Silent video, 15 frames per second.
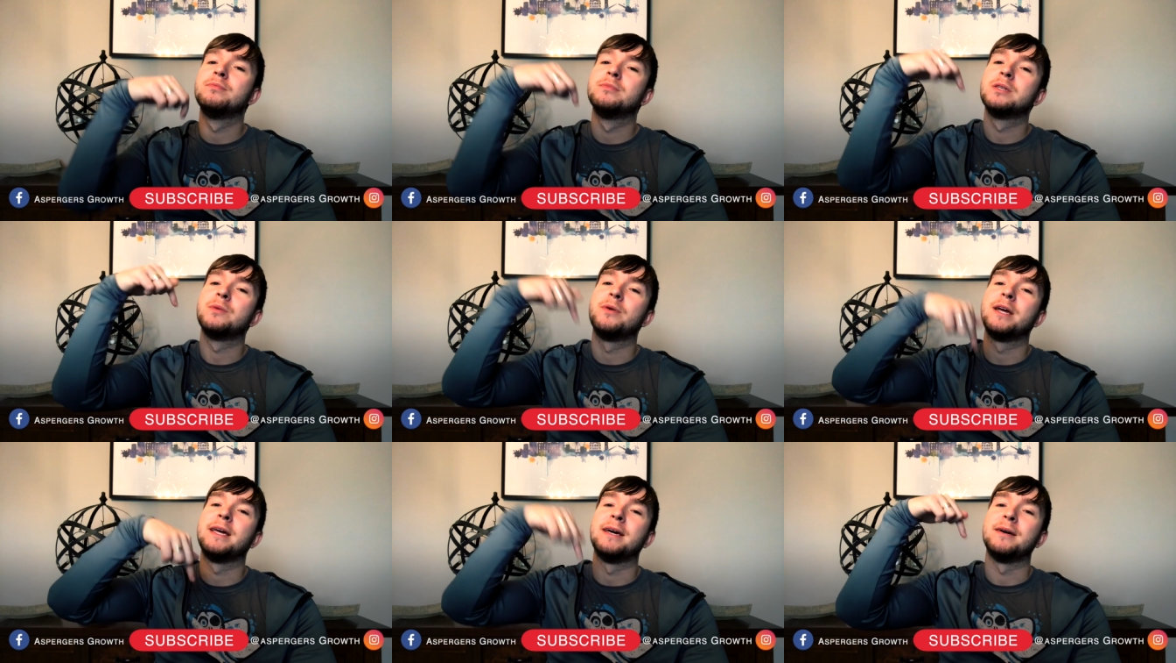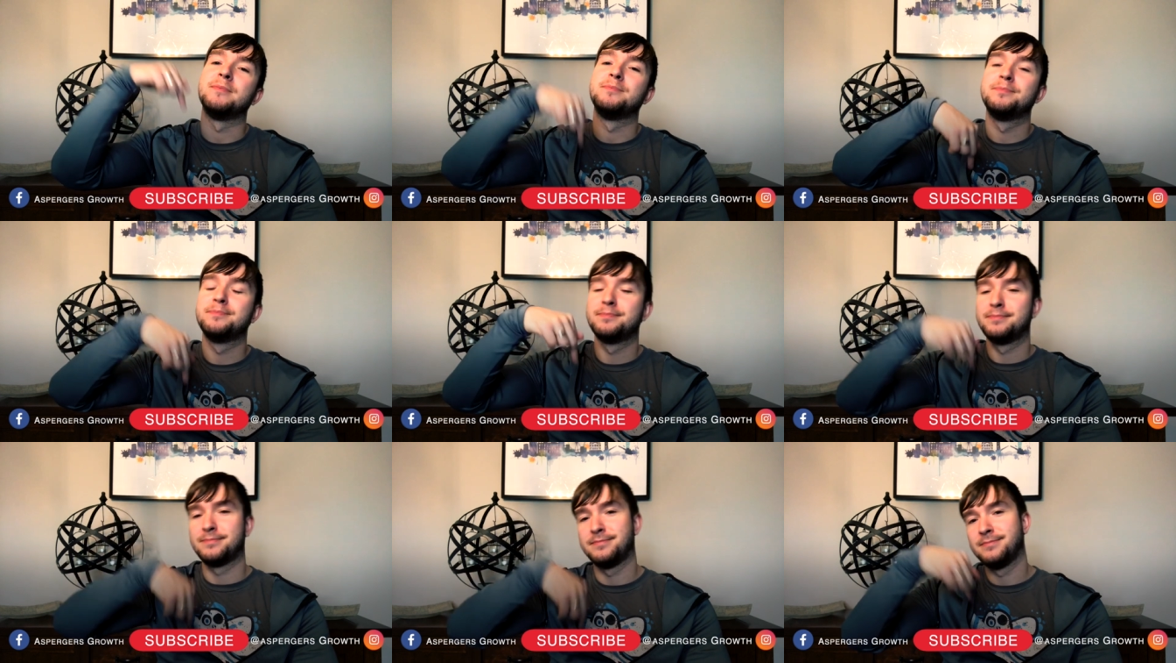somewhere here.
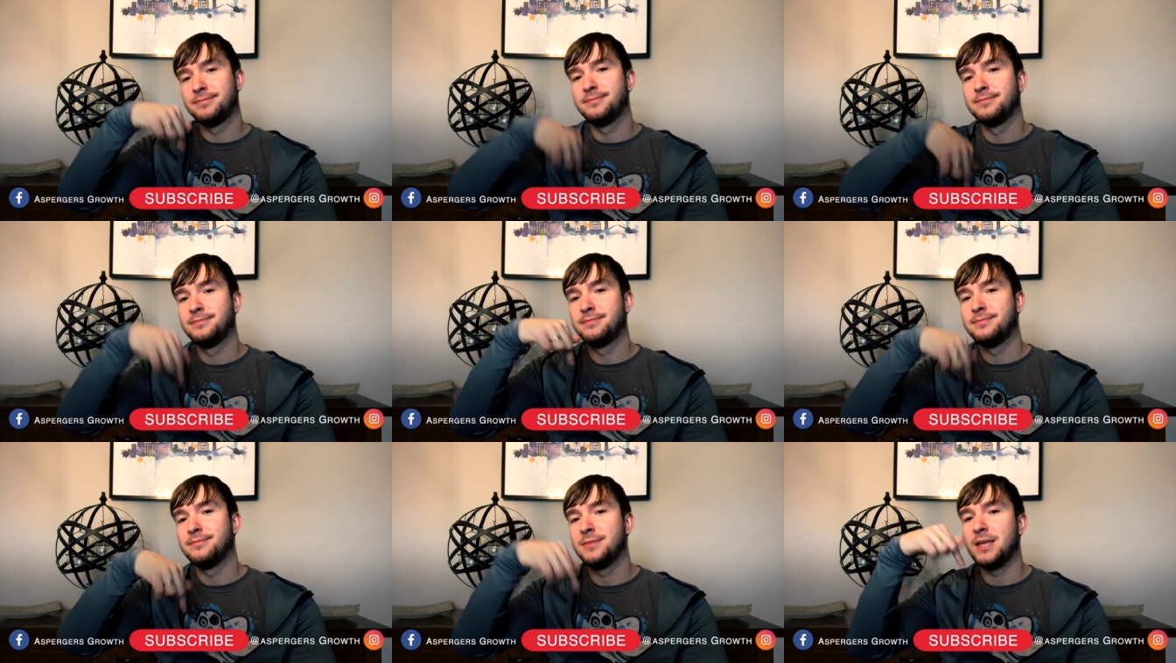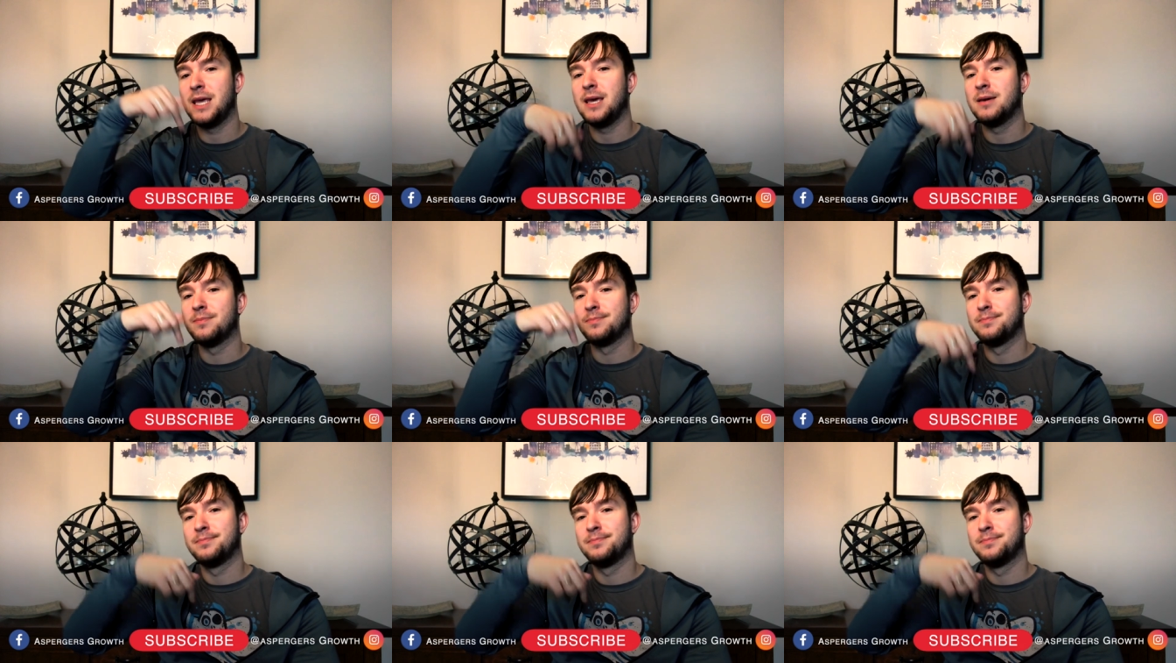Yeah.